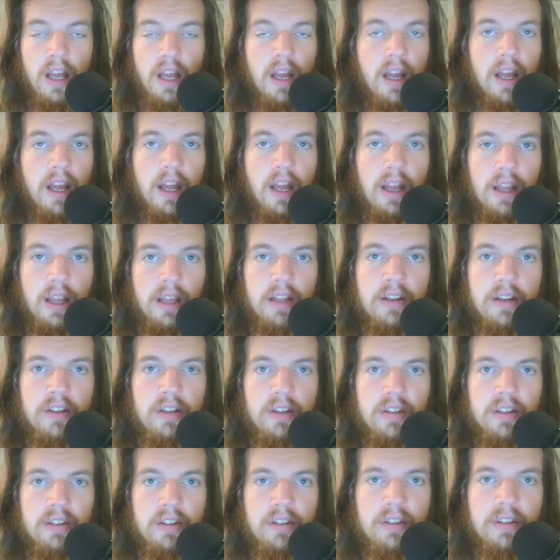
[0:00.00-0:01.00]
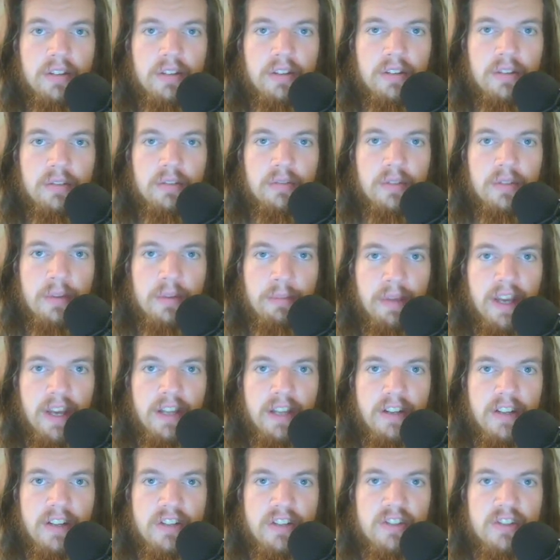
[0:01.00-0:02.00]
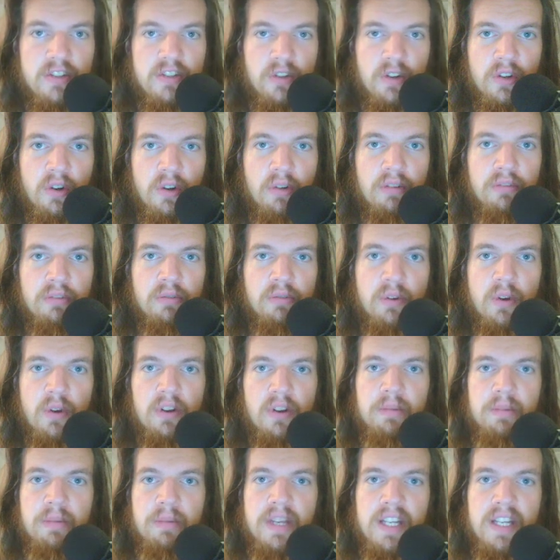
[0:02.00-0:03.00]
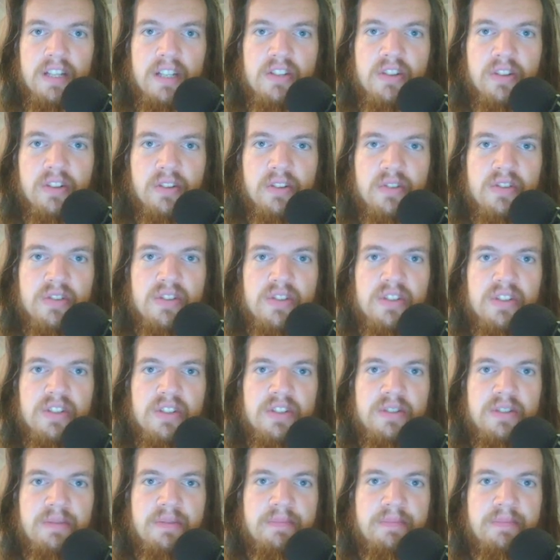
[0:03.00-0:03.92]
And we managed to go through all the pictures.